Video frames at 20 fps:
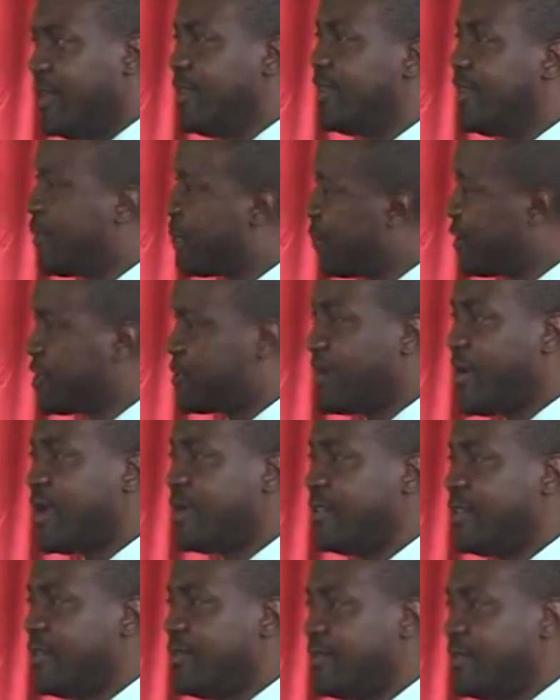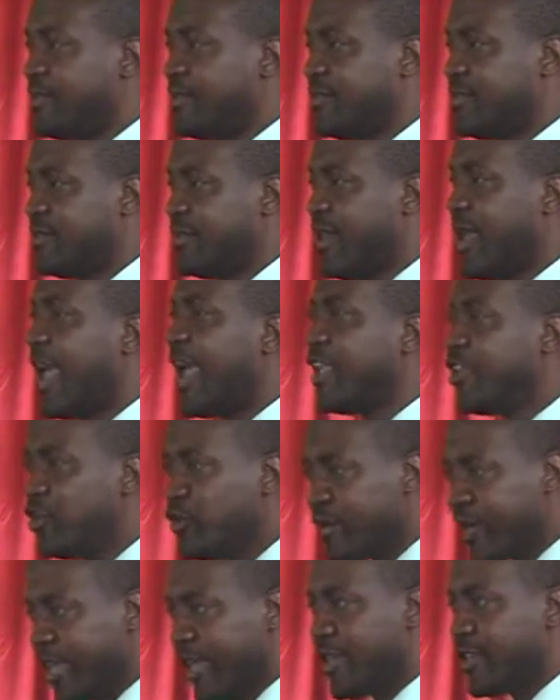in their perspectives.
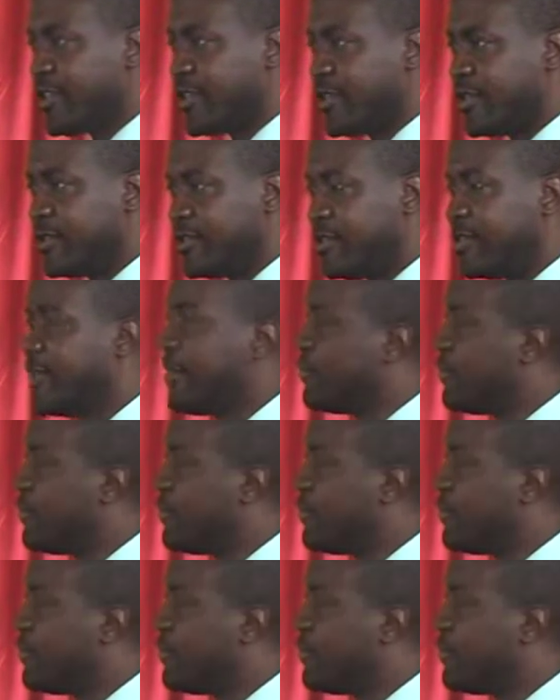Educators